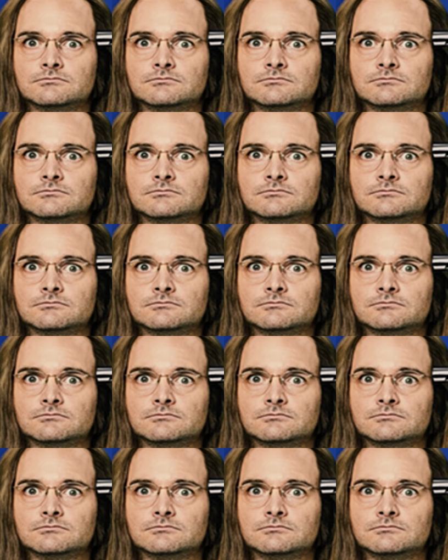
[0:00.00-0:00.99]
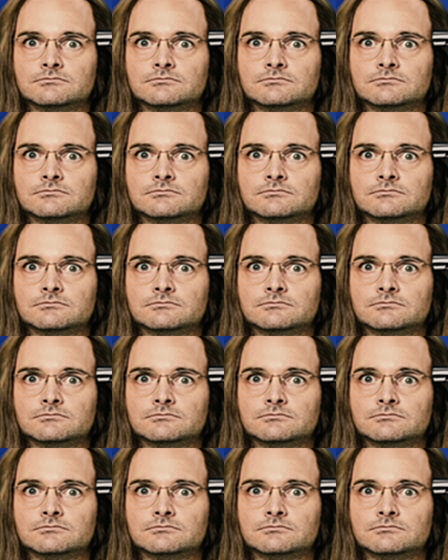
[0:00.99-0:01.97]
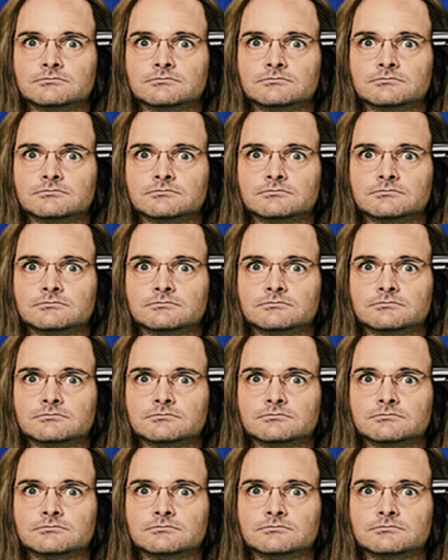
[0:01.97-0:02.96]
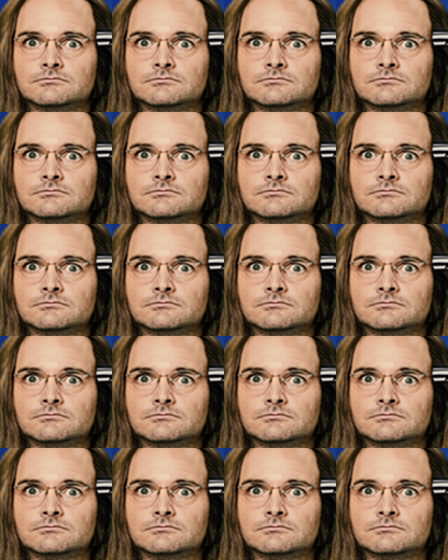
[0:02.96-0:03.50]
(no lip movement)